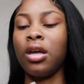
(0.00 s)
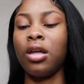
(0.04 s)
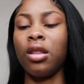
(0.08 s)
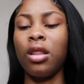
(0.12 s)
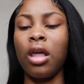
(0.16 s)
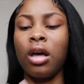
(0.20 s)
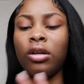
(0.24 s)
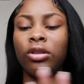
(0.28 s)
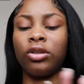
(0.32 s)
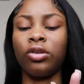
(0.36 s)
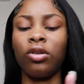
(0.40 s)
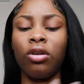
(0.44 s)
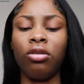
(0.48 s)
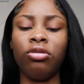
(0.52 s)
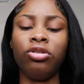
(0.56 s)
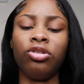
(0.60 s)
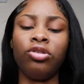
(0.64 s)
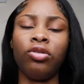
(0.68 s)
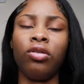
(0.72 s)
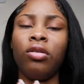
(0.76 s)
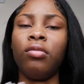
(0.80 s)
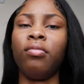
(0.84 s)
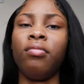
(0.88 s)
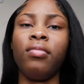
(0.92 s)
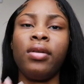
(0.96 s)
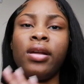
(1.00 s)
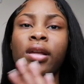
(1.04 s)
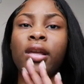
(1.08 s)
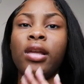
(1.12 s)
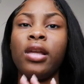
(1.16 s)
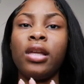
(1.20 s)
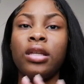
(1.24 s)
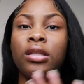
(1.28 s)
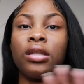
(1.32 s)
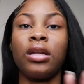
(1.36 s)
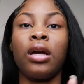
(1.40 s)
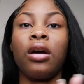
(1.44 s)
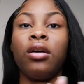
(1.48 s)
long story short, but
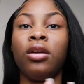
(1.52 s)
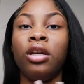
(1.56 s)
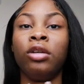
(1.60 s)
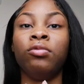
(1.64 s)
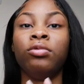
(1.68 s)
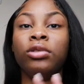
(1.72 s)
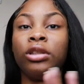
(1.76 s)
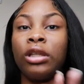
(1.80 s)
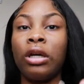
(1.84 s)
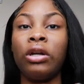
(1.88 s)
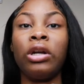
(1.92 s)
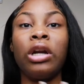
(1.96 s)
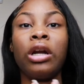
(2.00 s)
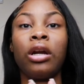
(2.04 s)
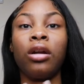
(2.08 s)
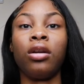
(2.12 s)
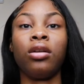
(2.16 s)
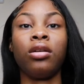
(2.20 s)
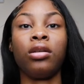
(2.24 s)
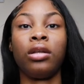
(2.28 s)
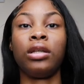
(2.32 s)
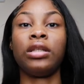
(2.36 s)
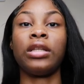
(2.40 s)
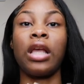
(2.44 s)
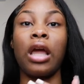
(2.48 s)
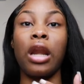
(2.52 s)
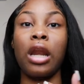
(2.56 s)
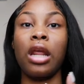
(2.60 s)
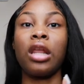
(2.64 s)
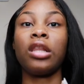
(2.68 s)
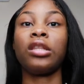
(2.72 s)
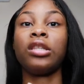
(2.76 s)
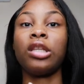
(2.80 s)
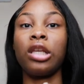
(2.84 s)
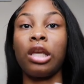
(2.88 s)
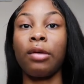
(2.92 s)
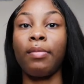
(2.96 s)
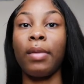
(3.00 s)
it was on there because I
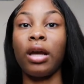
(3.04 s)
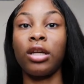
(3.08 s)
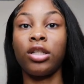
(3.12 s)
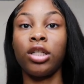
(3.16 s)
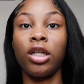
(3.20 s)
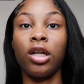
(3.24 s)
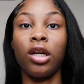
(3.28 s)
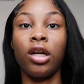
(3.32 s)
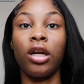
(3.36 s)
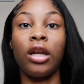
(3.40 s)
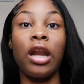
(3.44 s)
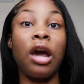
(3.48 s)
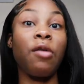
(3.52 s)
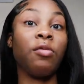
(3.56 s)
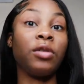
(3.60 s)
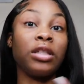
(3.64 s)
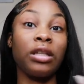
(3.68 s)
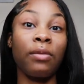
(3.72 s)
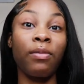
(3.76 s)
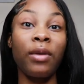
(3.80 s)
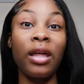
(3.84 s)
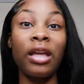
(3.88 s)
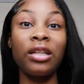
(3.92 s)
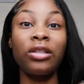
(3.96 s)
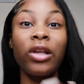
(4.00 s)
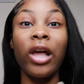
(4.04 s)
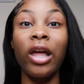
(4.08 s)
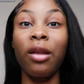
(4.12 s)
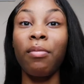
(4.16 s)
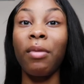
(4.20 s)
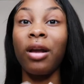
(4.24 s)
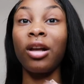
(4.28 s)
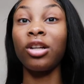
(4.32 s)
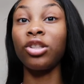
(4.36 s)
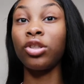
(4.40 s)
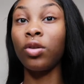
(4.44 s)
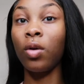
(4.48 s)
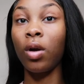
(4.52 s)
needed to get my shirt and I wasn't playing, so I had to
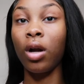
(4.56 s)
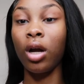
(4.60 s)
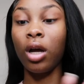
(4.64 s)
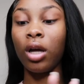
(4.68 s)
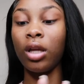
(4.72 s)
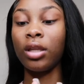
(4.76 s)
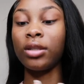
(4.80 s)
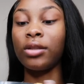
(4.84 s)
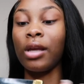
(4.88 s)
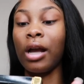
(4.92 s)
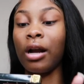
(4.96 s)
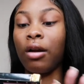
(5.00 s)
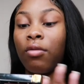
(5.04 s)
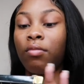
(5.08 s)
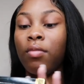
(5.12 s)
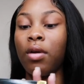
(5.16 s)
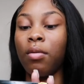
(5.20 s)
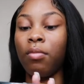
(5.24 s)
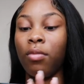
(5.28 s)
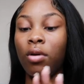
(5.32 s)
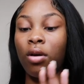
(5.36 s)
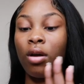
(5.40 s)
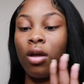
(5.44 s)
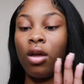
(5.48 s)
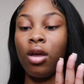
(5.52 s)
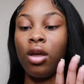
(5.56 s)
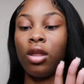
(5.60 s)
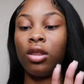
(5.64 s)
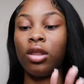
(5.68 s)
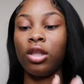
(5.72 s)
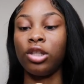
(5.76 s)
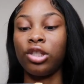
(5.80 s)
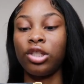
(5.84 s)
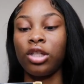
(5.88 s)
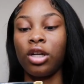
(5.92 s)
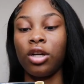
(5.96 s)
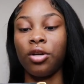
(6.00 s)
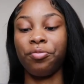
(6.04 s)
make a shortcut so I can remember the
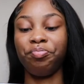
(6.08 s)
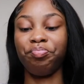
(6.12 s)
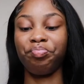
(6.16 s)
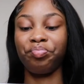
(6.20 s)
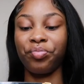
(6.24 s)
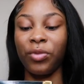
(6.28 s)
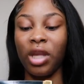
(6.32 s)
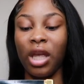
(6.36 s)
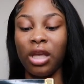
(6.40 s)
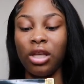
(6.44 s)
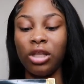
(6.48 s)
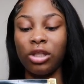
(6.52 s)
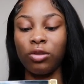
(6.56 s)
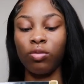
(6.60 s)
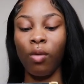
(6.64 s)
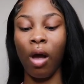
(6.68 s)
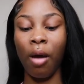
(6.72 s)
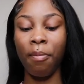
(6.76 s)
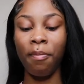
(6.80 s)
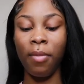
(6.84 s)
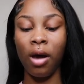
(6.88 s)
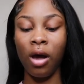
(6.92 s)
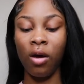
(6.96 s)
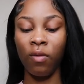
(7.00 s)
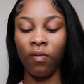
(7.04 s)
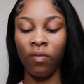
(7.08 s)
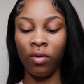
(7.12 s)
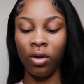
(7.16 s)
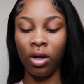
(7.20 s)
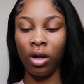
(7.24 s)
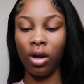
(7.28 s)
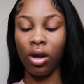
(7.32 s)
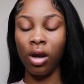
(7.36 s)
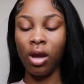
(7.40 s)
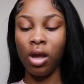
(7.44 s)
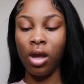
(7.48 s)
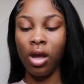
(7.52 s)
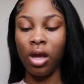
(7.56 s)
shirt. And you swipe
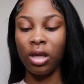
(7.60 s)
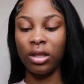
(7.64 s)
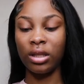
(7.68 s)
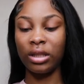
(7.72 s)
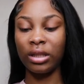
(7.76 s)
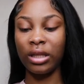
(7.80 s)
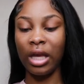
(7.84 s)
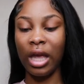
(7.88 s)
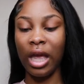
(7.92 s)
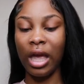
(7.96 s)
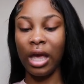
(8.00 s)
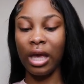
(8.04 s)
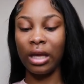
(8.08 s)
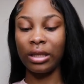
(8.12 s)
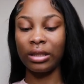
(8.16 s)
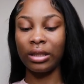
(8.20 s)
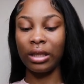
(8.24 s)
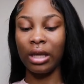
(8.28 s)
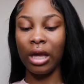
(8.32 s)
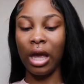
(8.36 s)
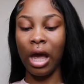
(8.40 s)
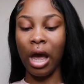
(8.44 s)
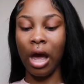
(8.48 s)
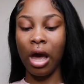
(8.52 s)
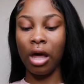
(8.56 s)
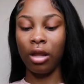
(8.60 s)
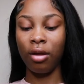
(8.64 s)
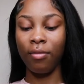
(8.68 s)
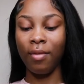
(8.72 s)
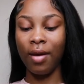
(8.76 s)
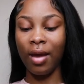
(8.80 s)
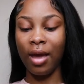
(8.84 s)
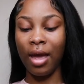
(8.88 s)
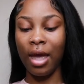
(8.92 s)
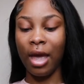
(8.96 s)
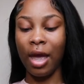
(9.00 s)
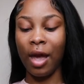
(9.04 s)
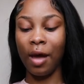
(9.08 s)
over, this has all of
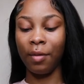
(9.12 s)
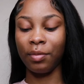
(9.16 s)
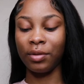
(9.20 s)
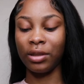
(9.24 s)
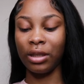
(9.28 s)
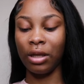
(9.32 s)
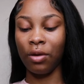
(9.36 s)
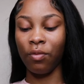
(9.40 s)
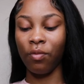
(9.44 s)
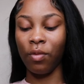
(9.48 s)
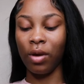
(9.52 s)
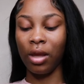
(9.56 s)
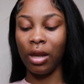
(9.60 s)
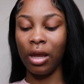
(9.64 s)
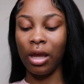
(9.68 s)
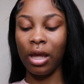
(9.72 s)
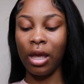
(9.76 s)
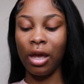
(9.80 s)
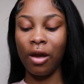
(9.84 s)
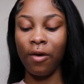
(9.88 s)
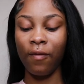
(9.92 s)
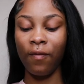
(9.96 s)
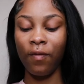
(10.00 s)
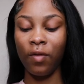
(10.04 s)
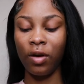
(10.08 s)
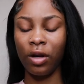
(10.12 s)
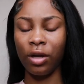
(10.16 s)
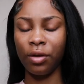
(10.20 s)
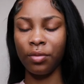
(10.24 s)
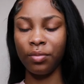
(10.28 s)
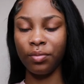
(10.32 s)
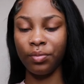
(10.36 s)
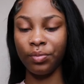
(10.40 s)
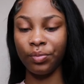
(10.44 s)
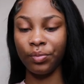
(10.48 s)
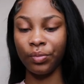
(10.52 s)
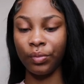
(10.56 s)
my apps and whatever.